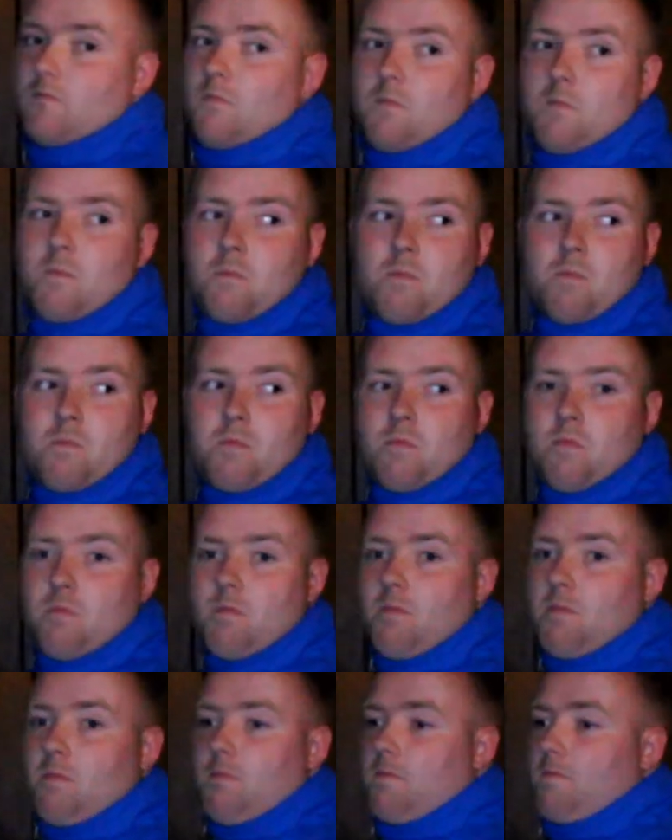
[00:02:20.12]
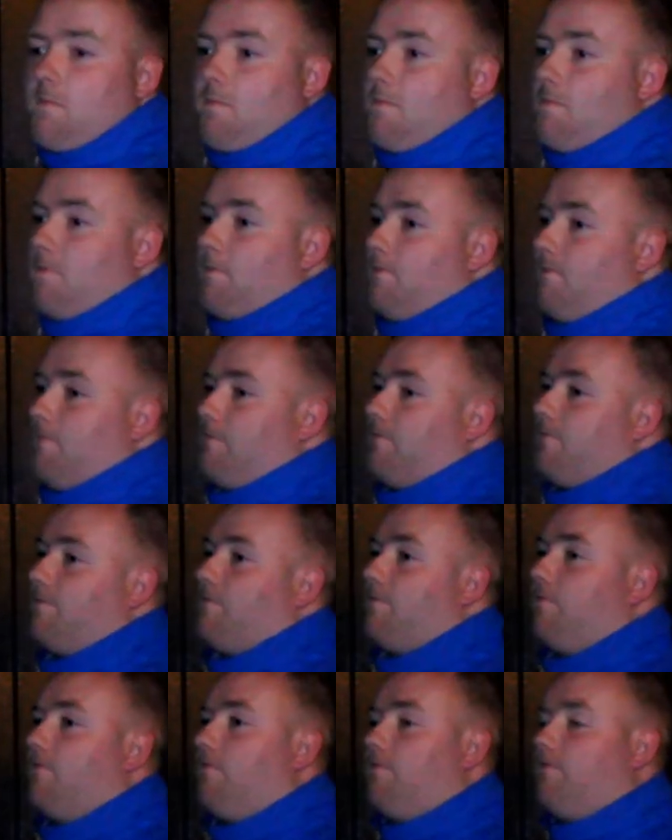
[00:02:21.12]

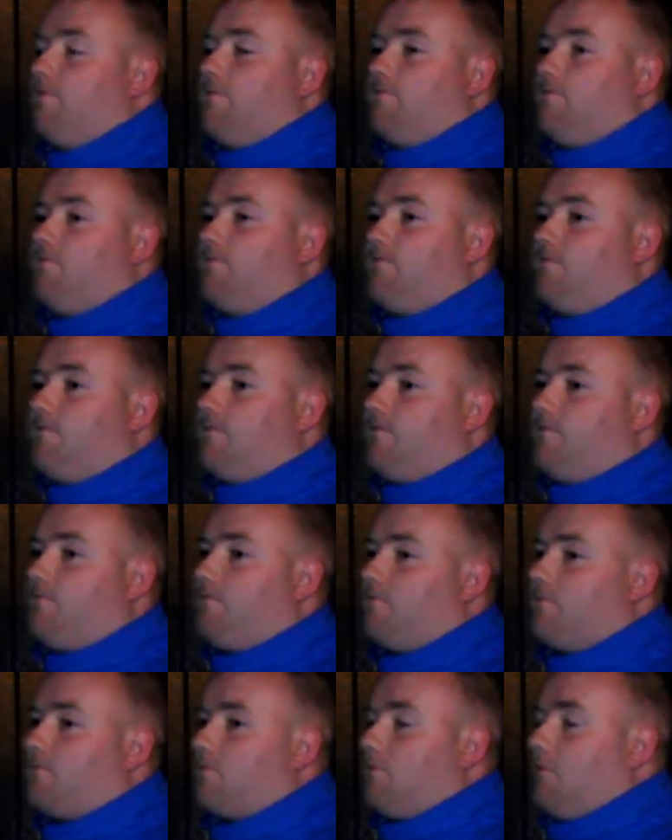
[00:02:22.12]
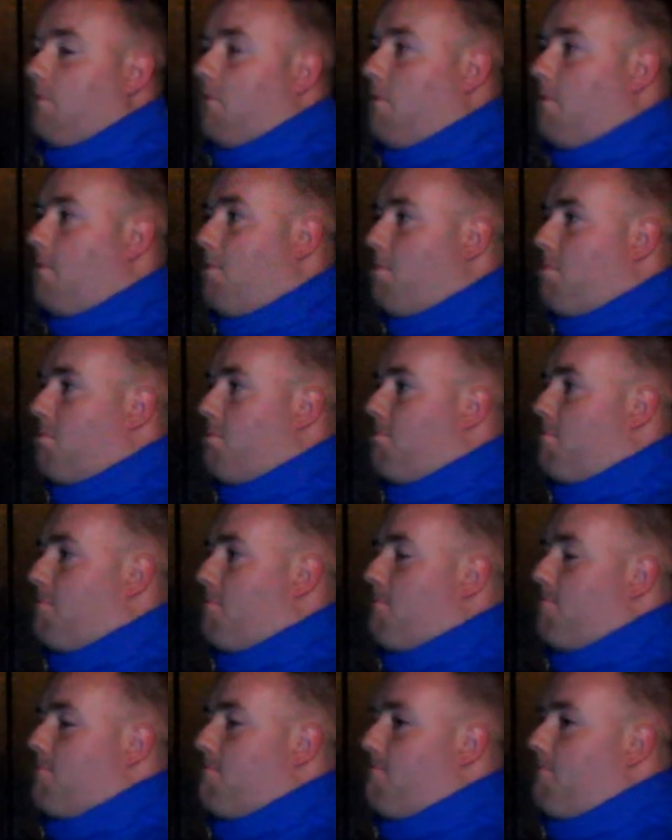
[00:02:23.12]

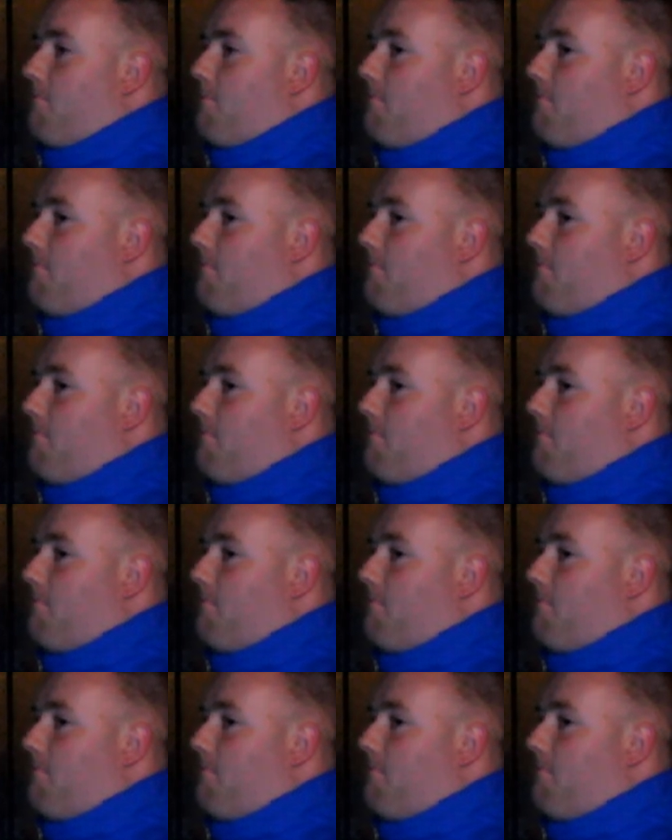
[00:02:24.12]
[no speech]